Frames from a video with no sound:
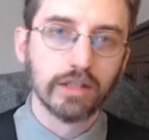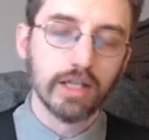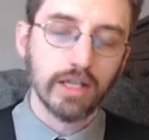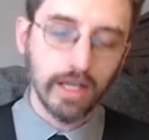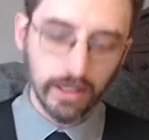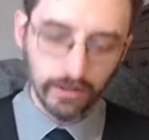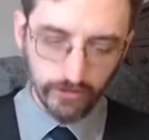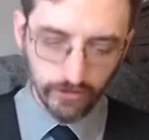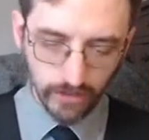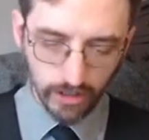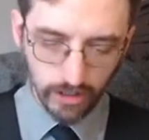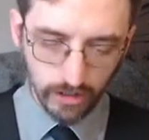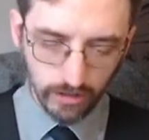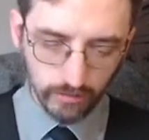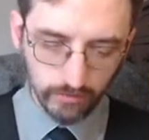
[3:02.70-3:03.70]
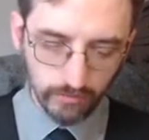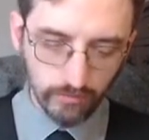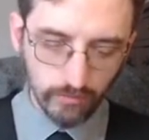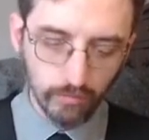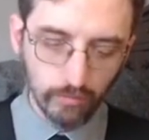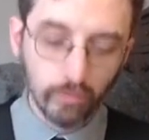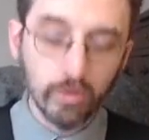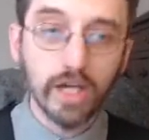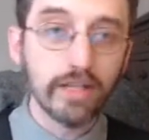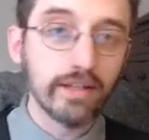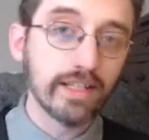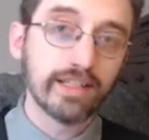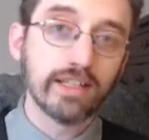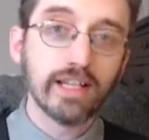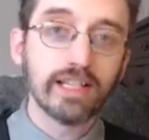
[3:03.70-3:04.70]
And so, one,
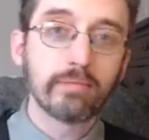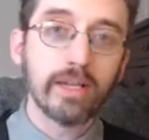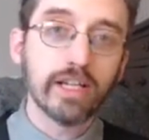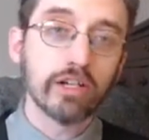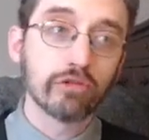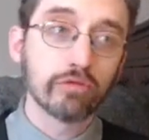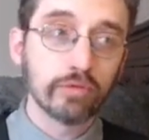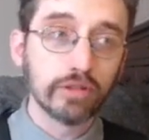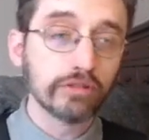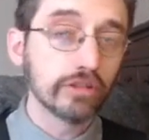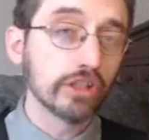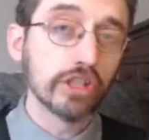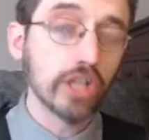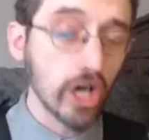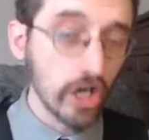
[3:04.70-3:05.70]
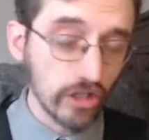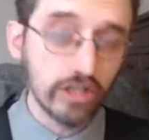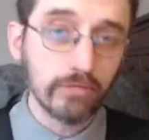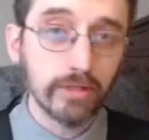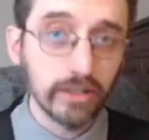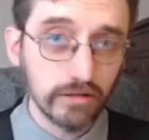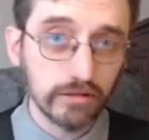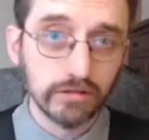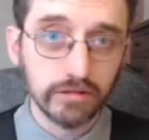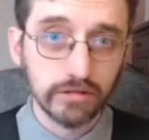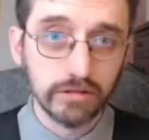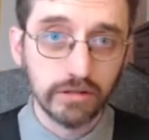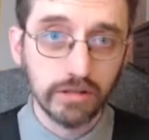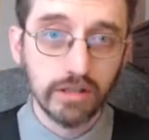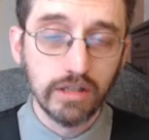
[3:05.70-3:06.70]
this does make a really good argument
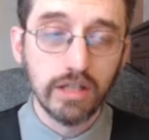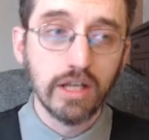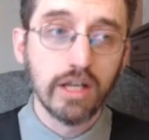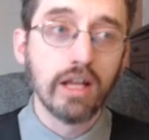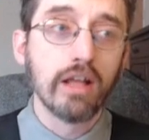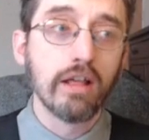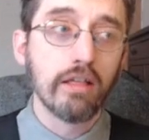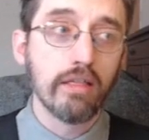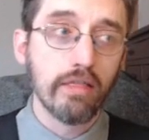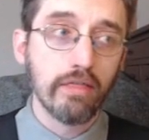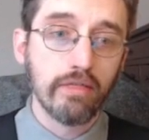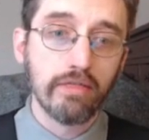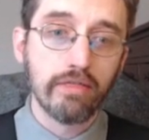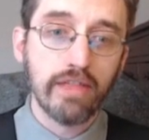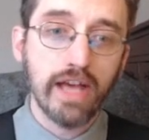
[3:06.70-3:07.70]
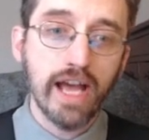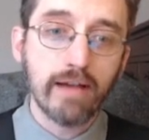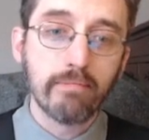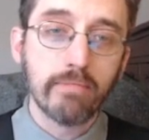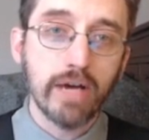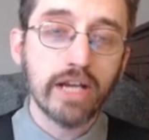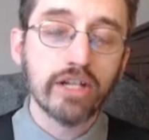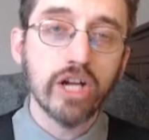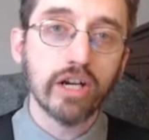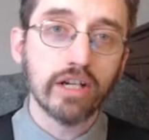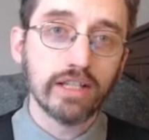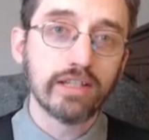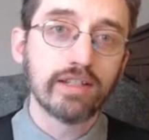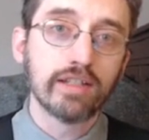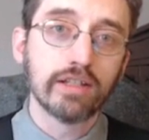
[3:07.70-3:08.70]
that MindArt
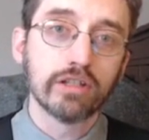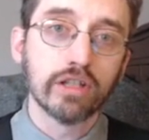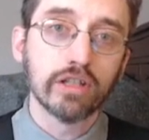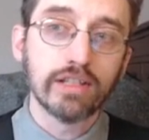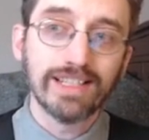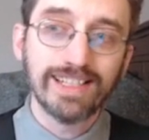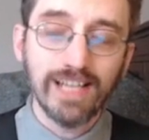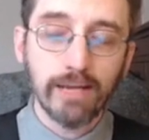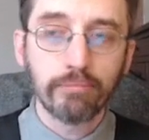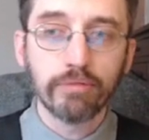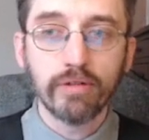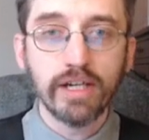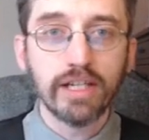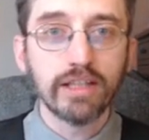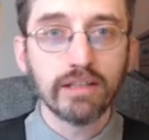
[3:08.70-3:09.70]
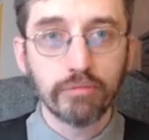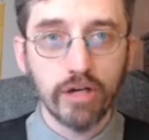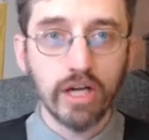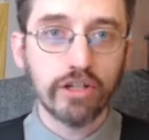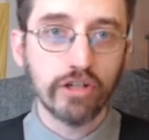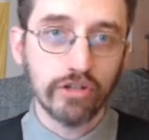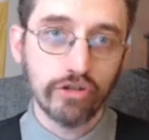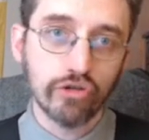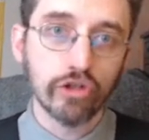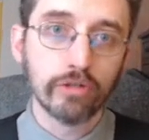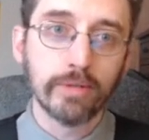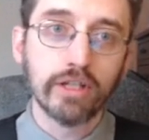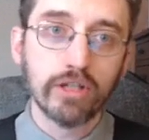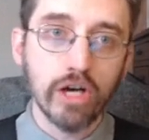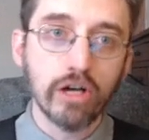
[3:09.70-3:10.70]
consider separating the Project
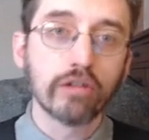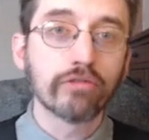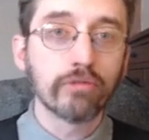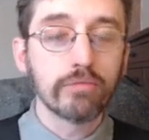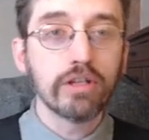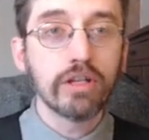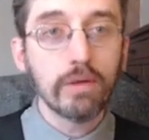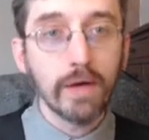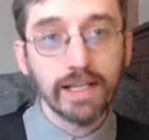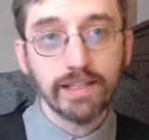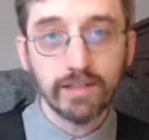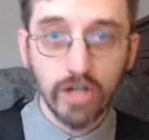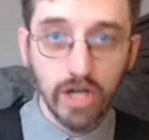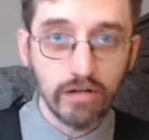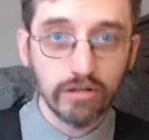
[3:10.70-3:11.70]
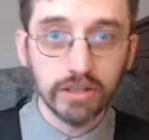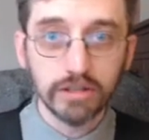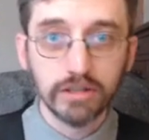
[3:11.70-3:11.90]
Entropia dollar from the US dollar.